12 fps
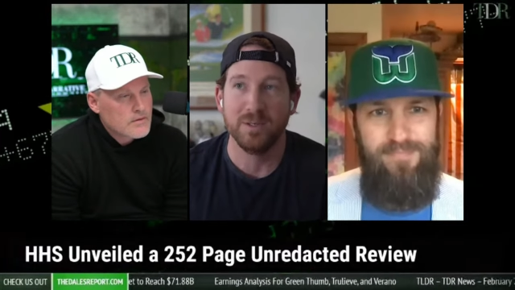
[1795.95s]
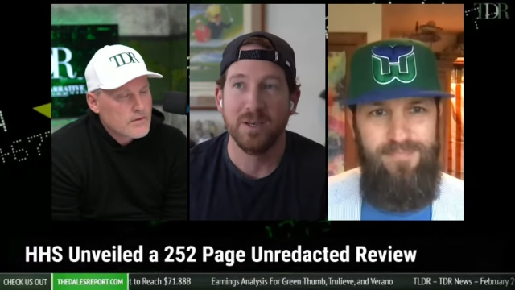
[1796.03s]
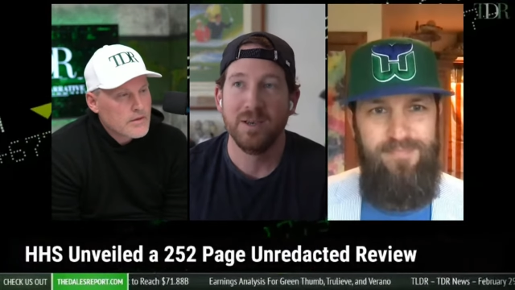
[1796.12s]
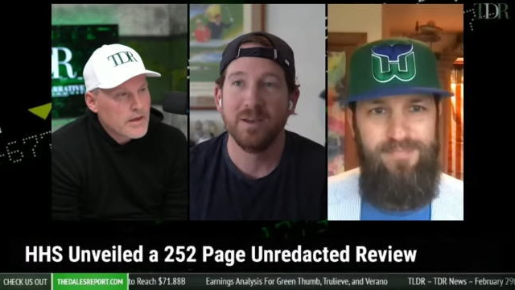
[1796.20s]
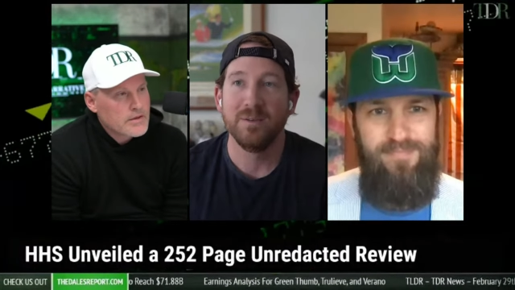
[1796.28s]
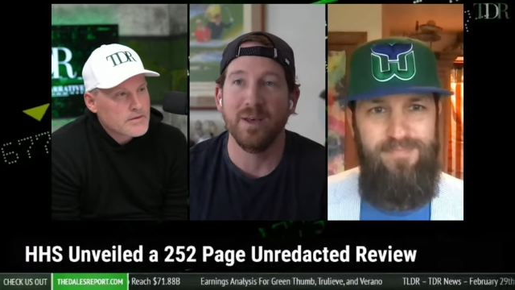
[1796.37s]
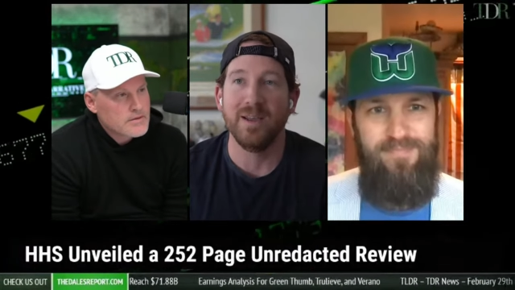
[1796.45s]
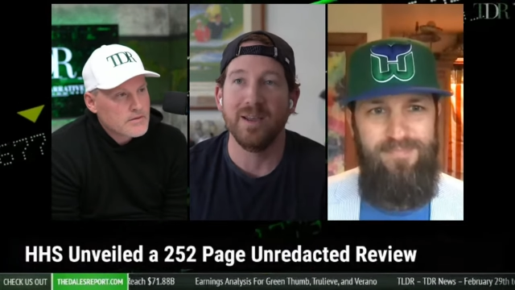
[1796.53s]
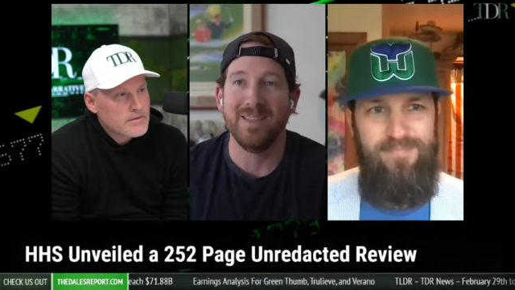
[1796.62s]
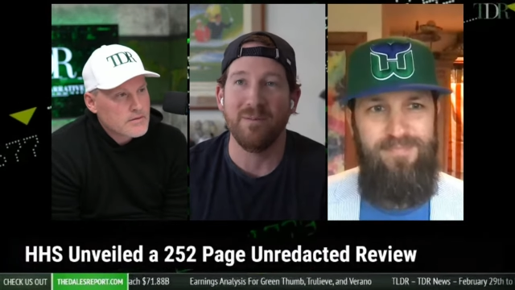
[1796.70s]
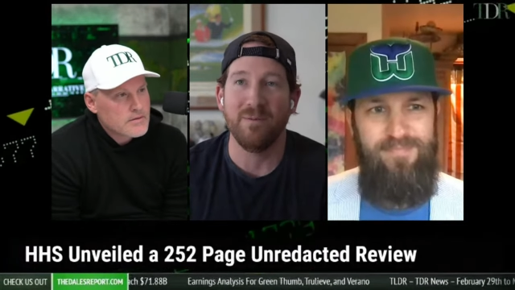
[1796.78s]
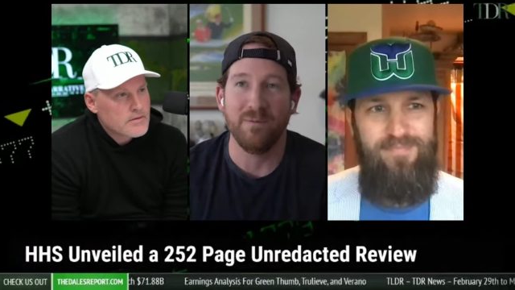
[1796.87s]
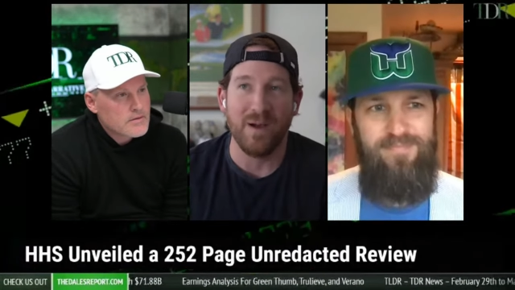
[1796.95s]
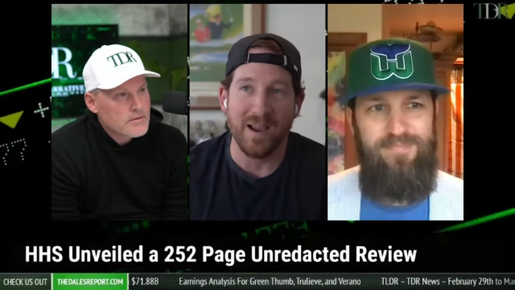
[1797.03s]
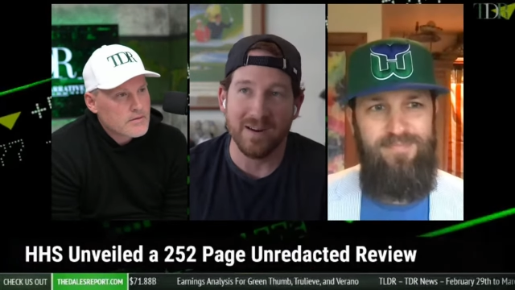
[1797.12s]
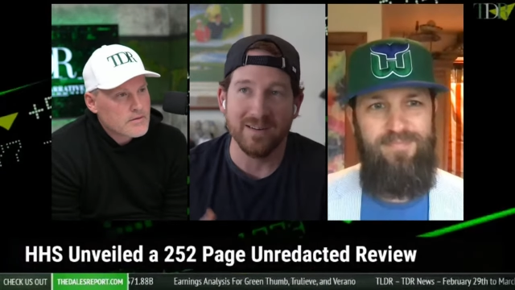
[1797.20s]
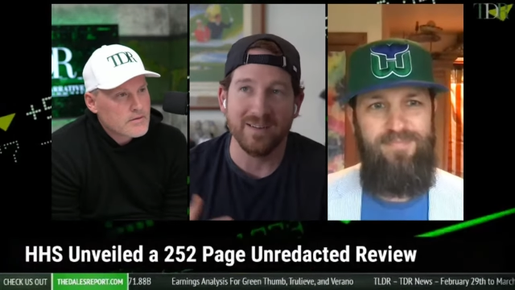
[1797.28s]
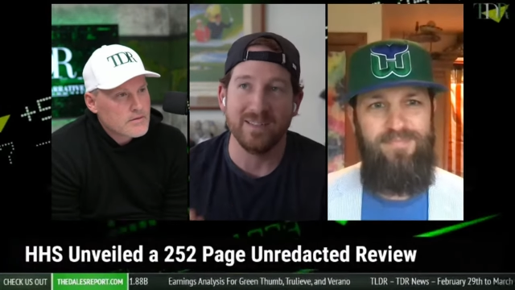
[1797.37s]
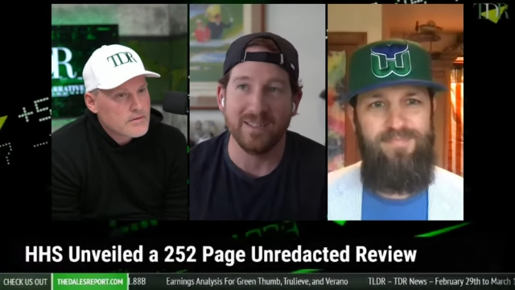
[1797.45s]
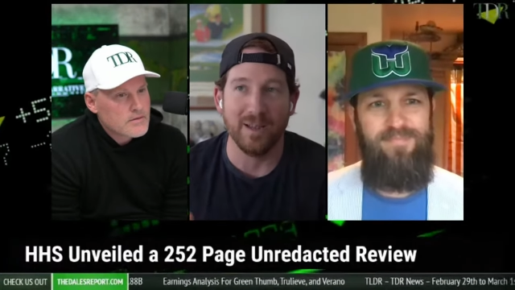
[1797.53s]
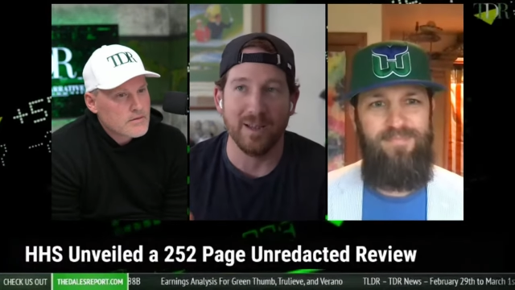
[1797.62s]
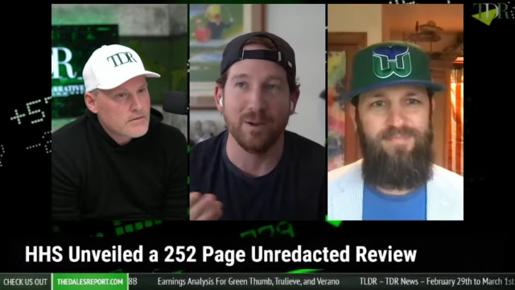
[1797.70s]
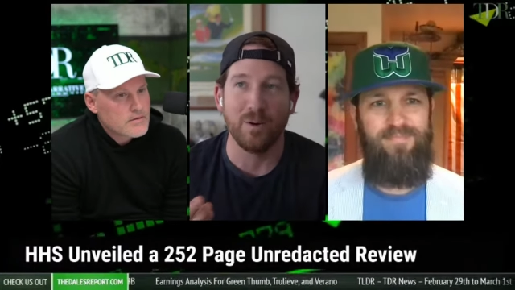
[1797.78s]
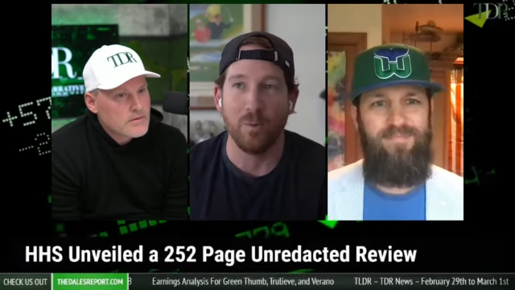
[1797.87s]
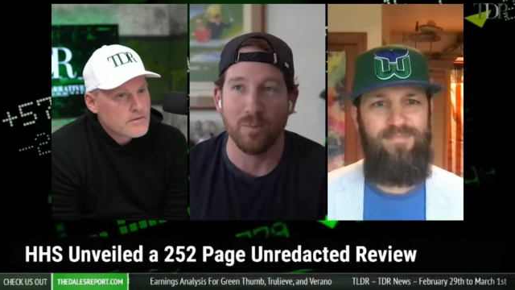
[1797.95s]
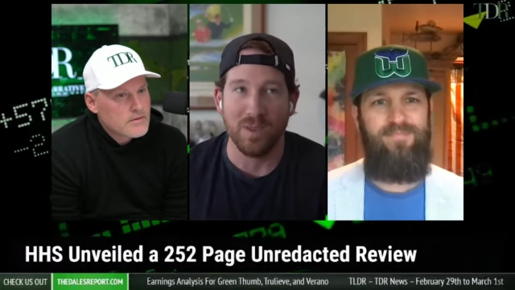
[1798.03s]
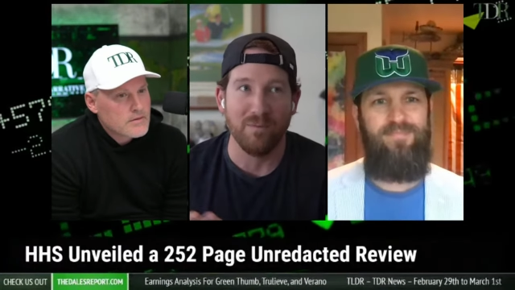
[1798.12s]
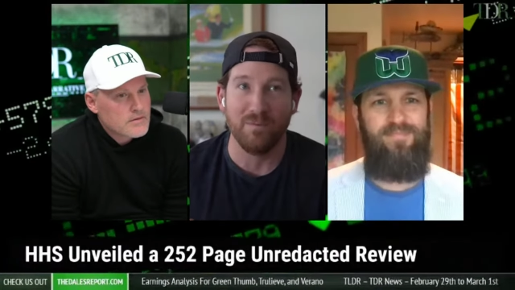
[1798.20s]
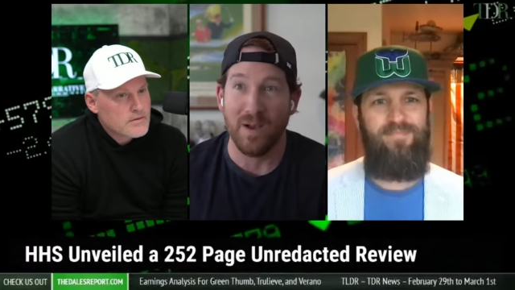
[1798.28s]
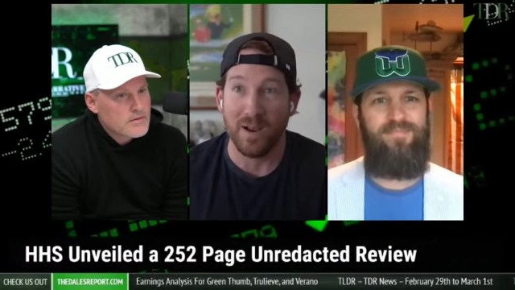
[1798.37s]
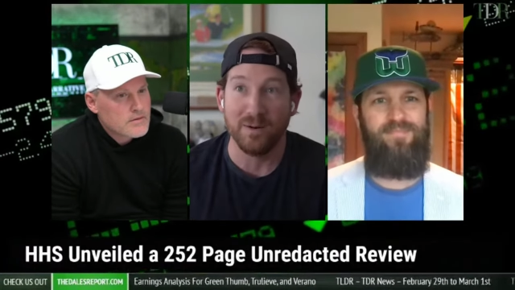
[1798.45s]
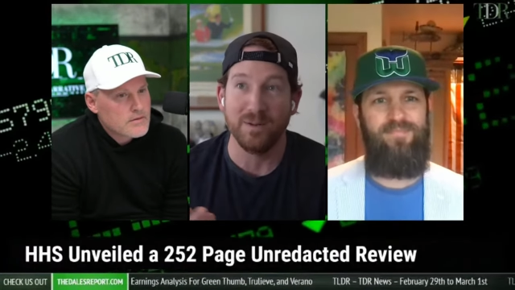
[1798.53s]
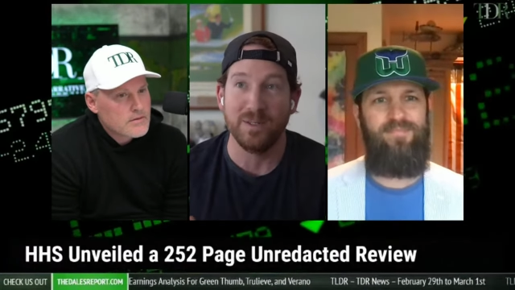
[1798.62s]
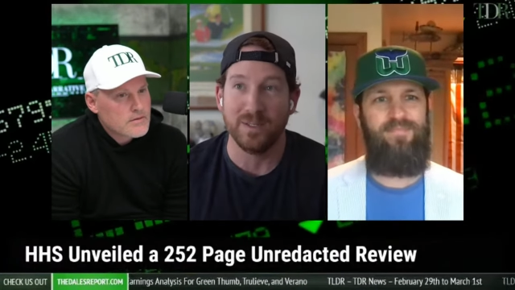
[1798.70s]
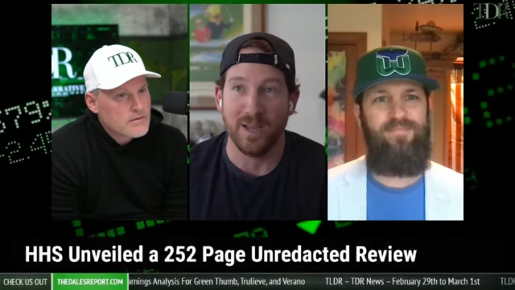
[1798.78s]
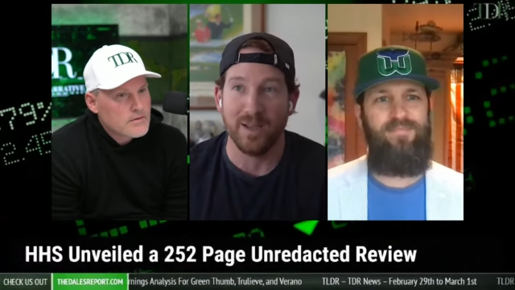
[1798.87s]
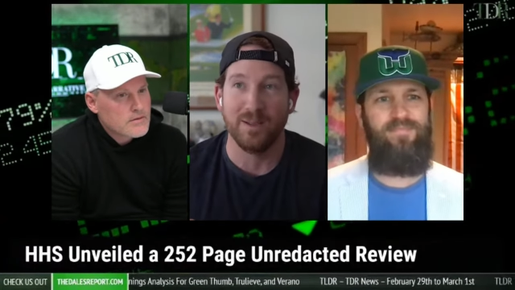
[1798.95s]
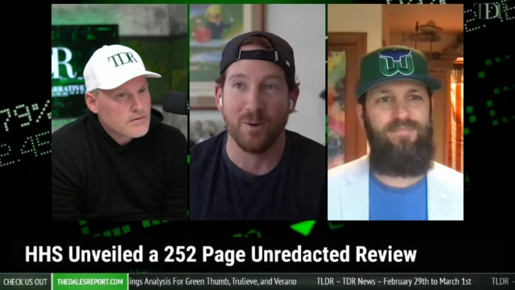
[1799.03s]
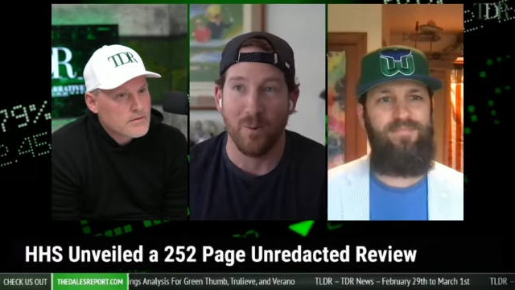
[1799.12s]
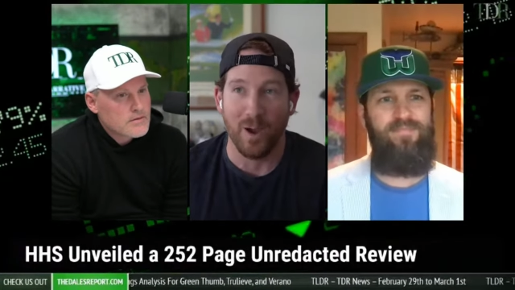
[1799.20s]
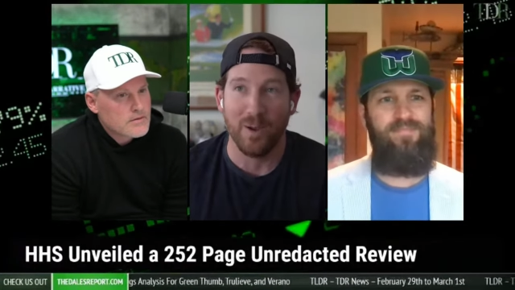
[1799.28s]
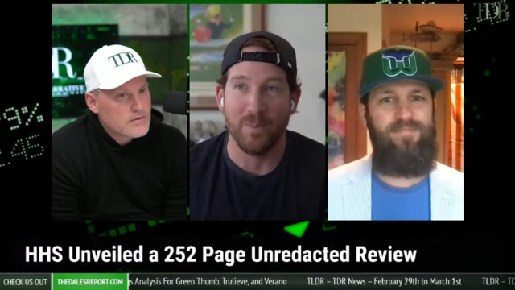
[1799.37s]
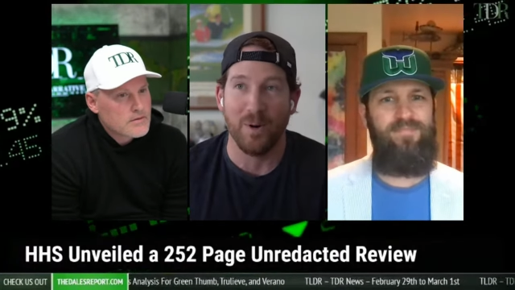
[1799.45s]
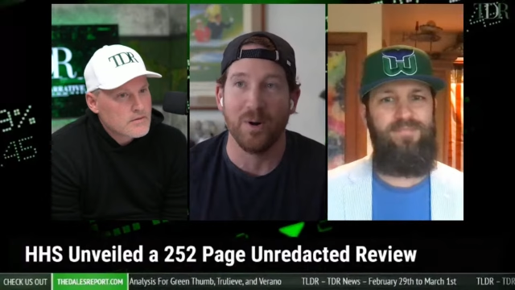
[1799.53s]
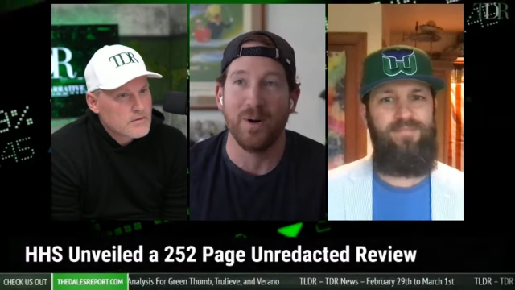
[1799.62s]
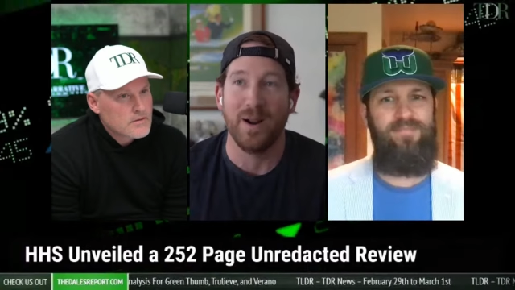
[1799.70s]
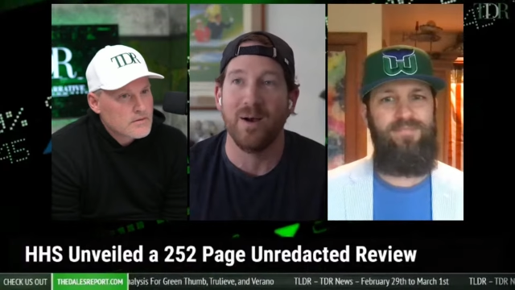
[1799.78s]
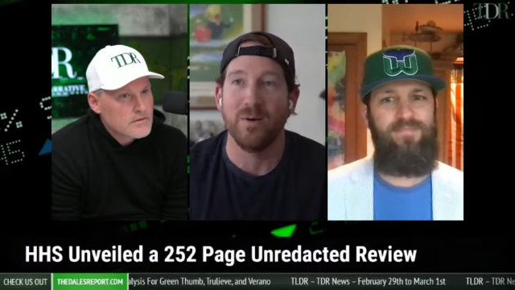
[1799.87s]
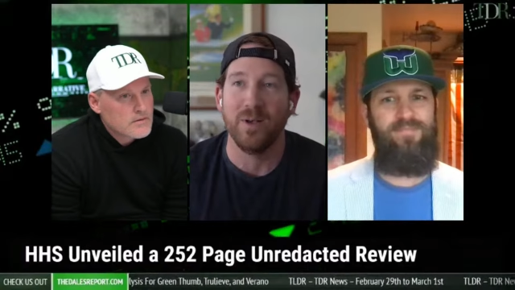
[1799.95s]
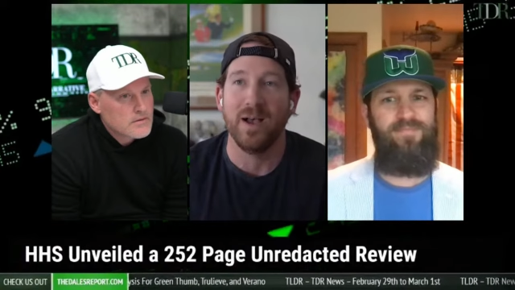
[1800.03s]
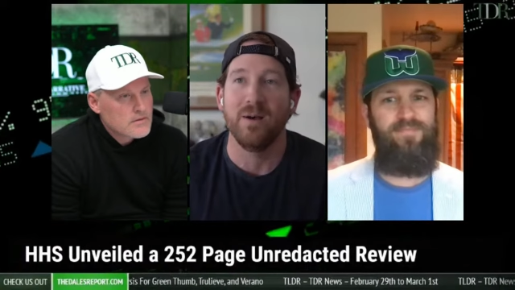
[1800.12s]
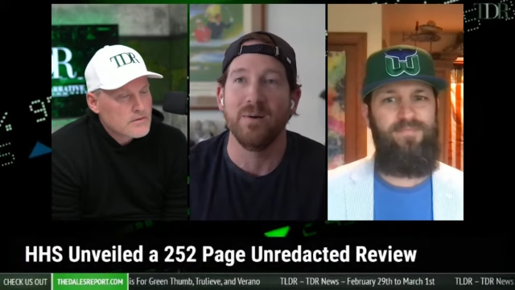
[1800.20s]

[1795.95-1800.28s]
Speaker 1: Yes, like they finally said the they finally said the Quiet Part out loud.